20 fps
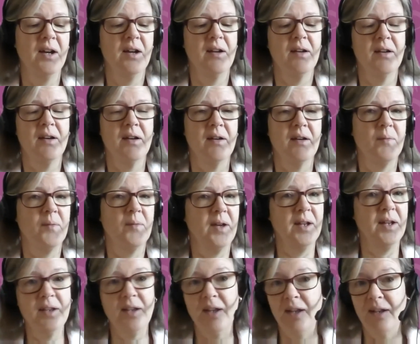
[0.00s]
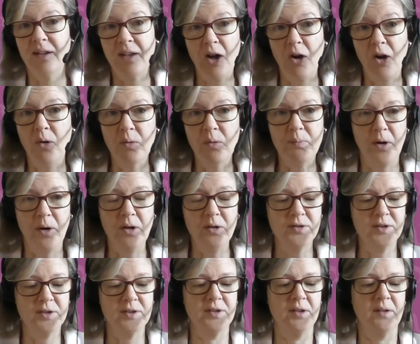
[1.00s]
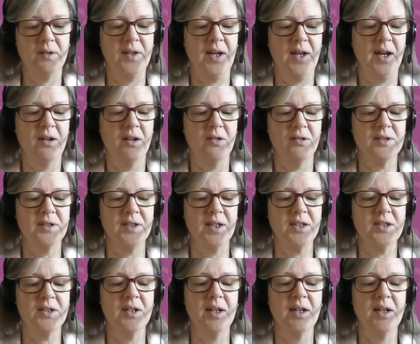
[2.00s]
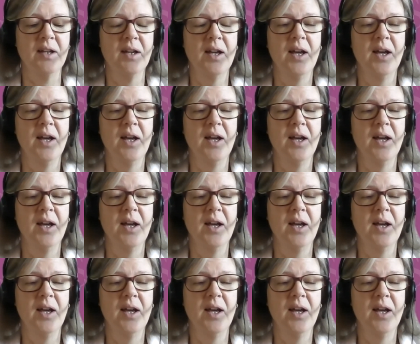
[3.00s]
in the whole process of dialogues, actually.